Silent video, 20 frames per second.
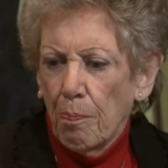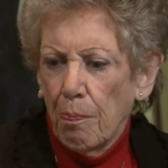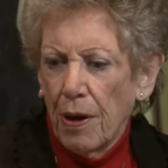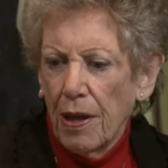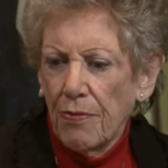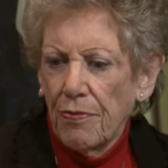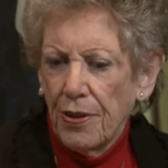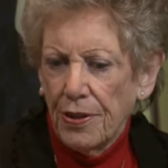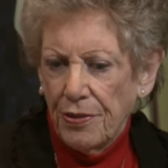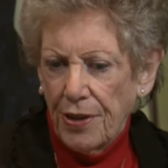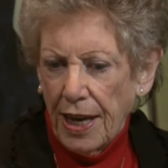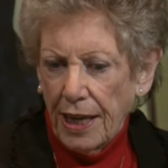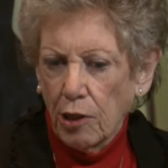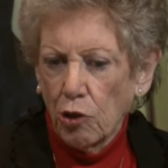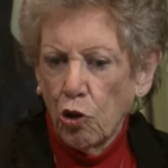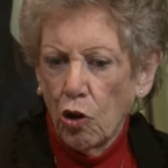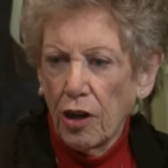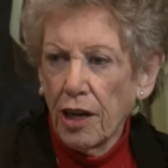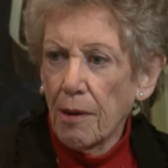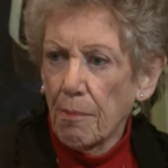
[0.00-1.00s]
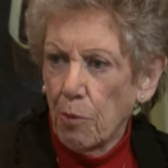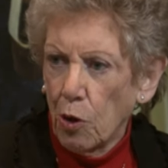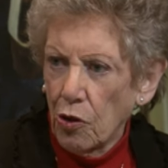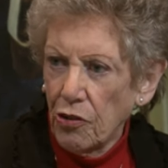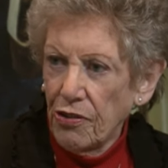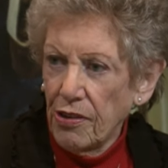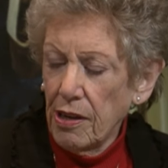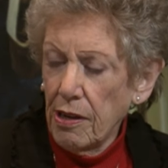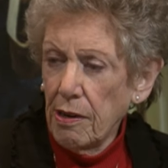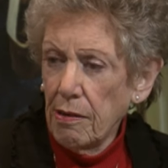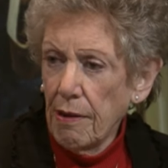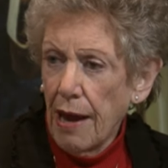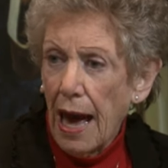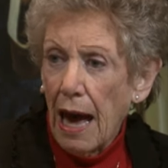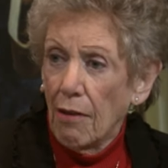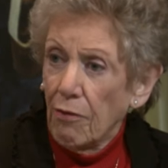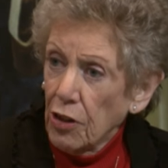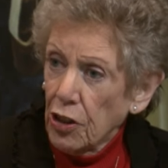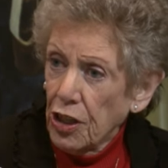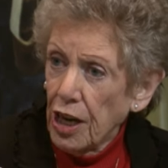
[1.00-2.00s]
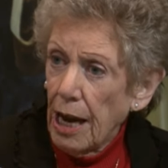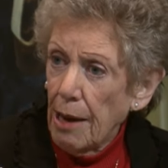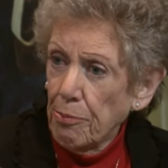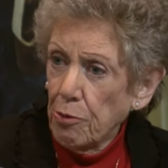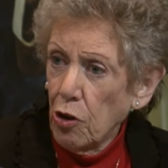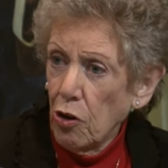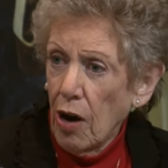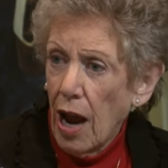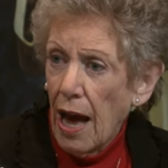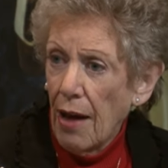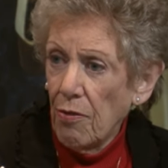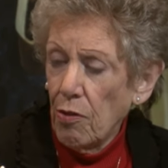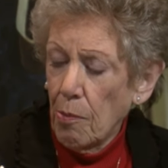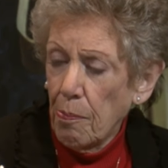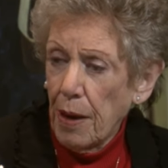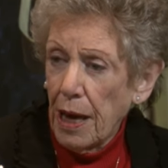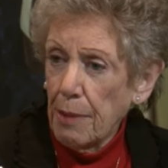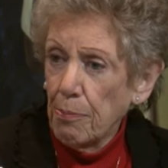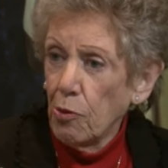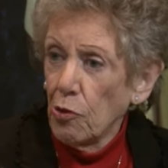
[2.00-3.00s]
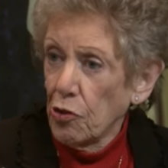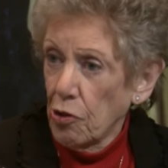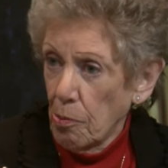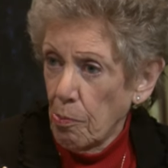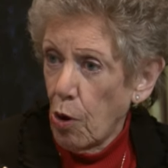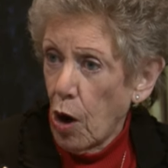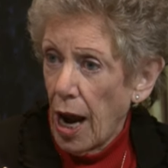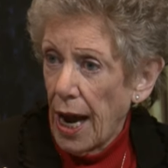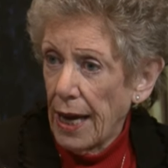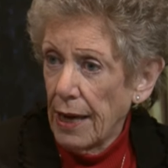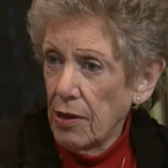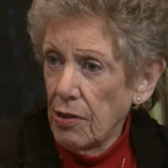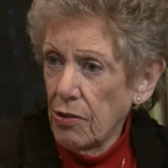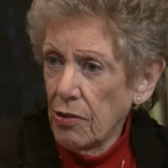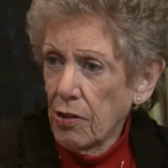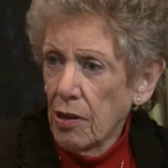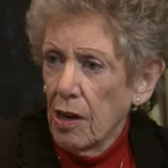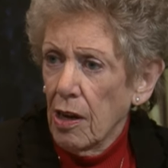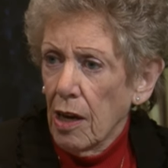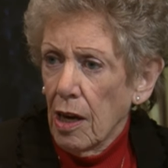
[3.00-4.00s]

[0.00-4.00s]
But take a look at mercy. Have a chapter on the papal surprise,